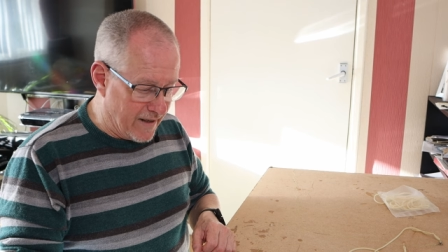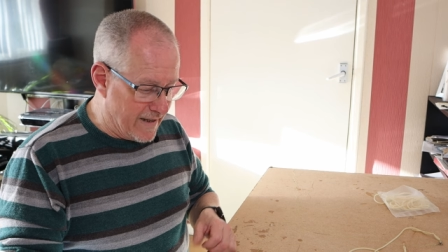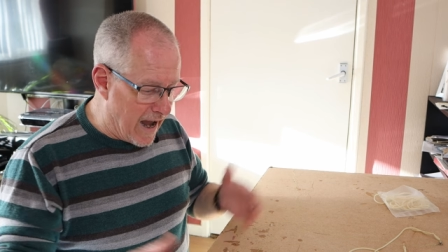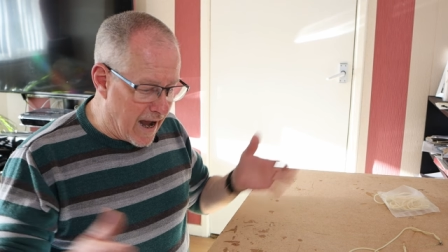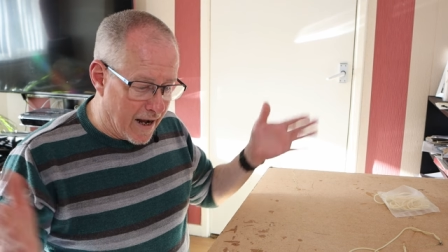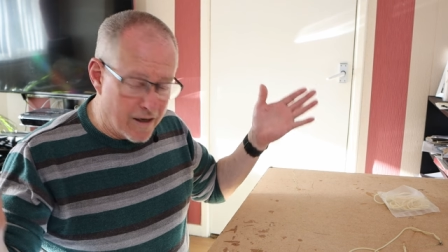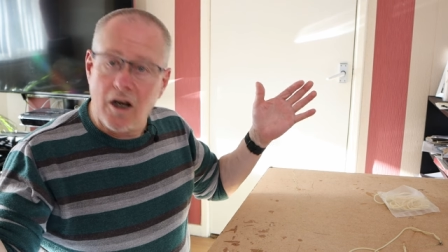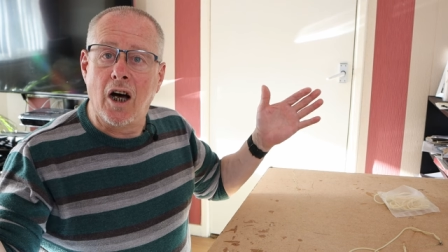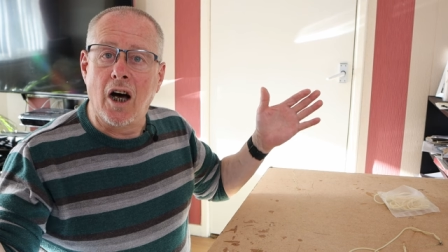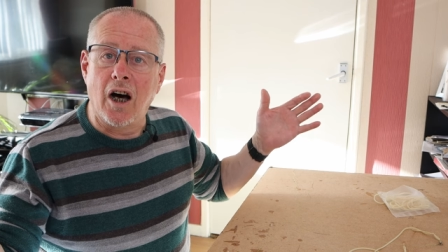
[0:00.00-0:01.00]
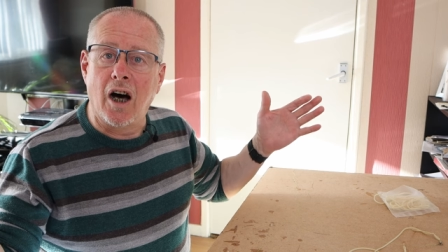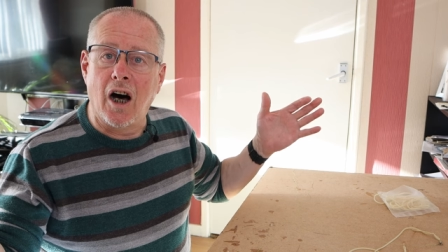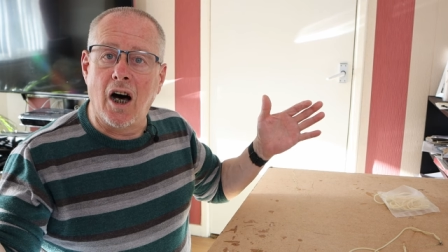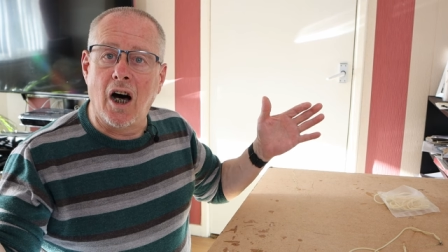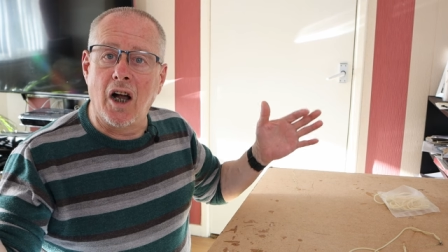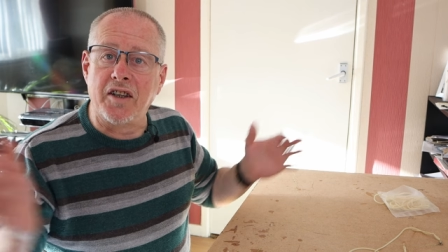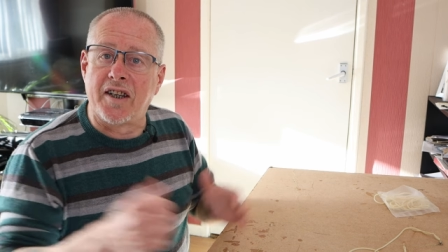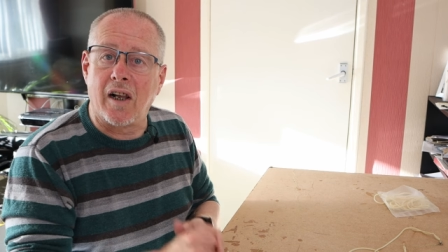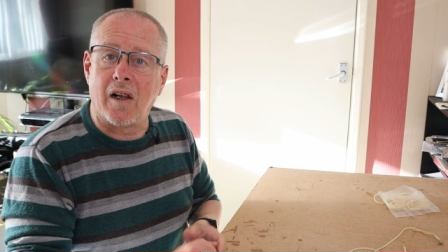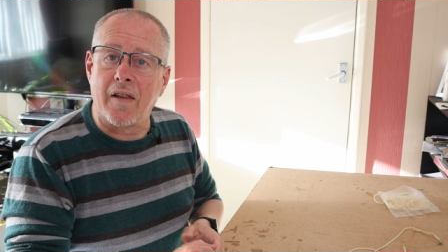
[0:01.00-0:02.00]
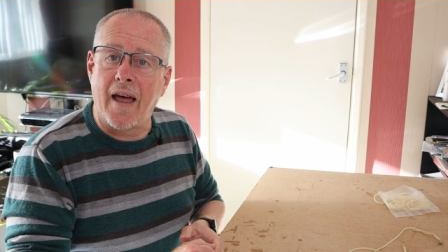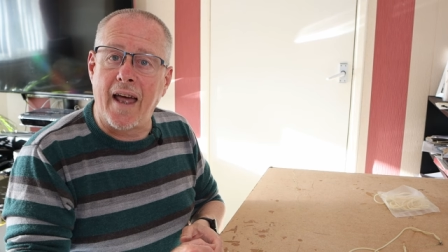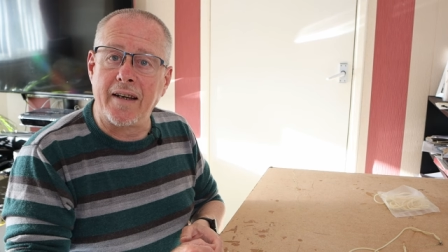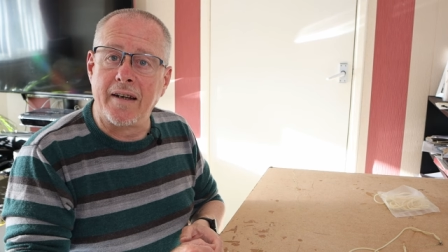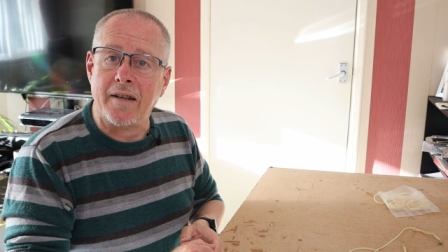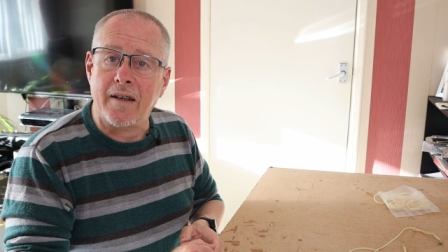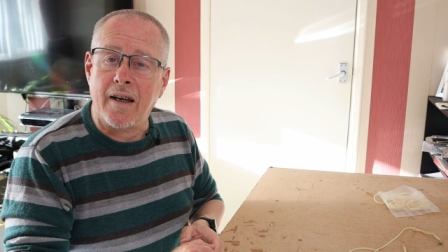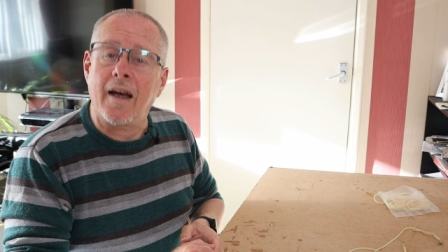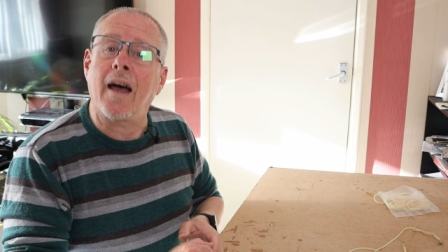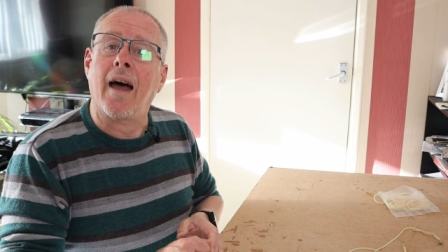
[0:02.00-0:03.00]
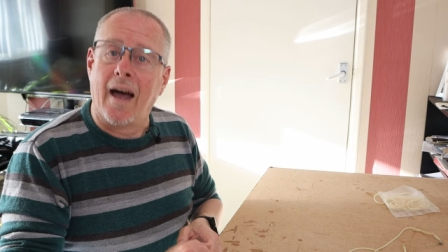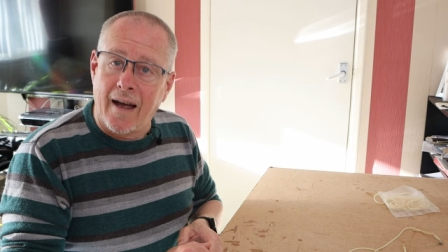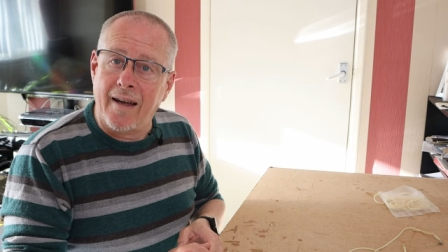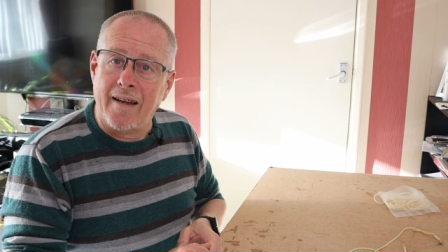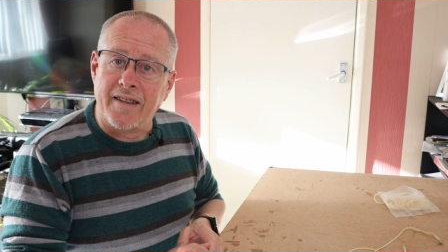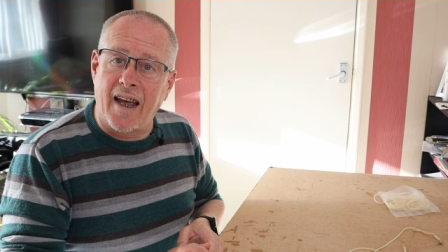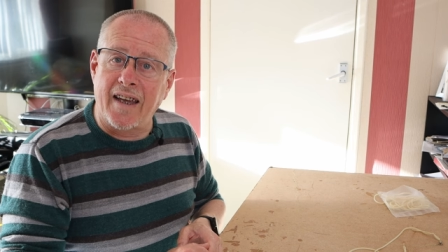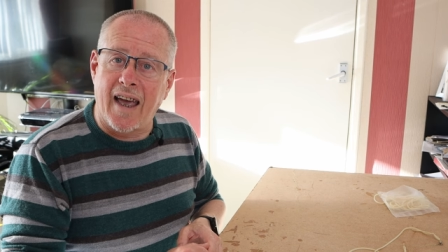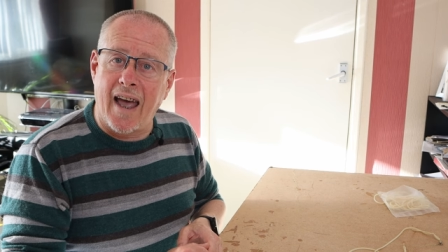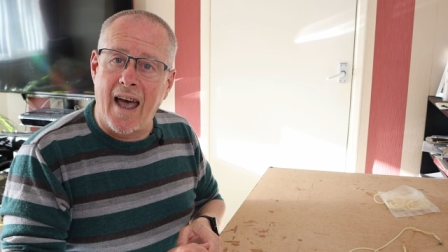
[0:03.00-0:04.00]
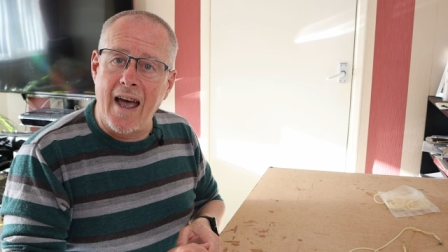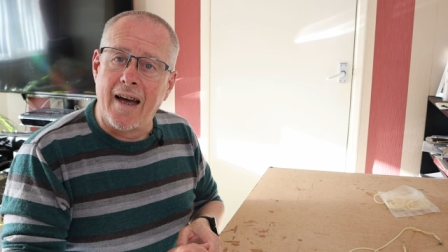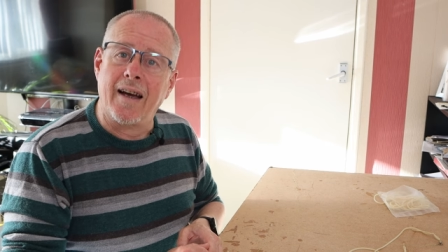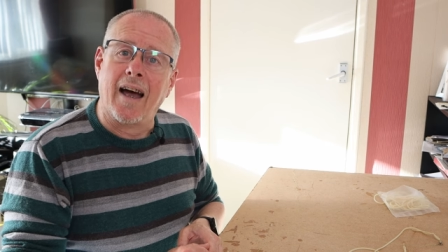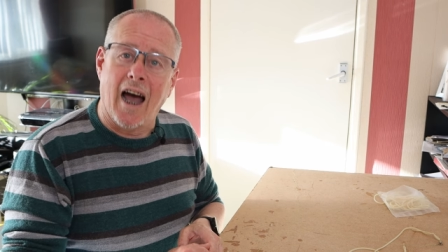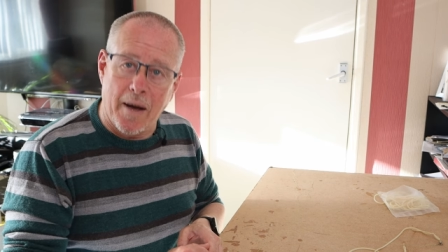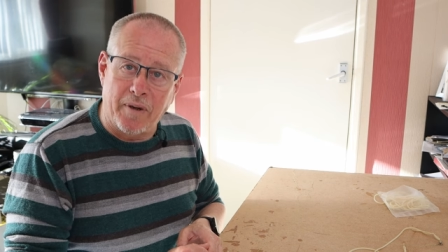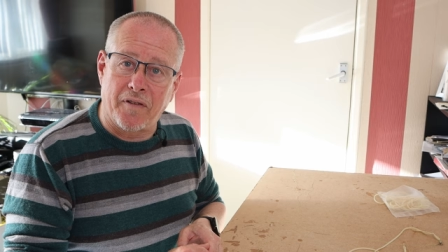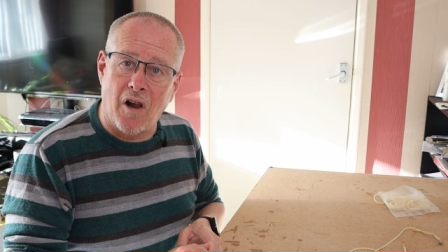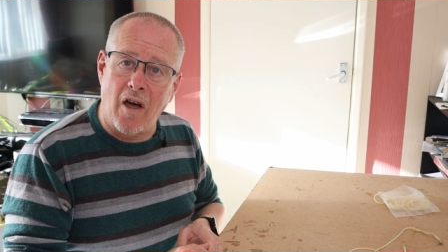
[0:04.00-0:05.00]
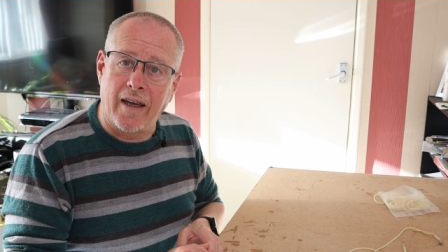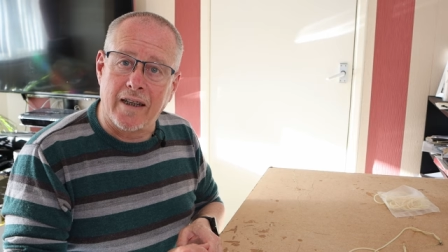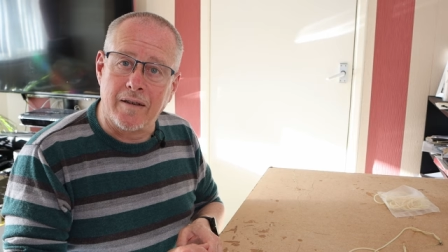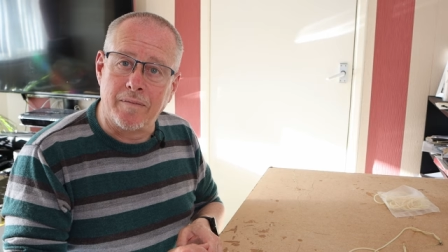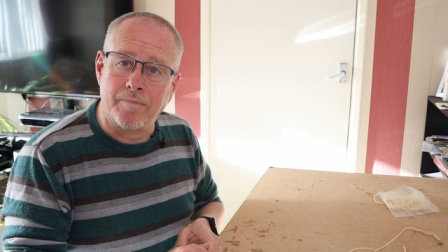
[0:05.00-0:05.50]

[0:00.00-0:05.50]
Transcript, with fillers: yeah, until then, take care. Happy flying.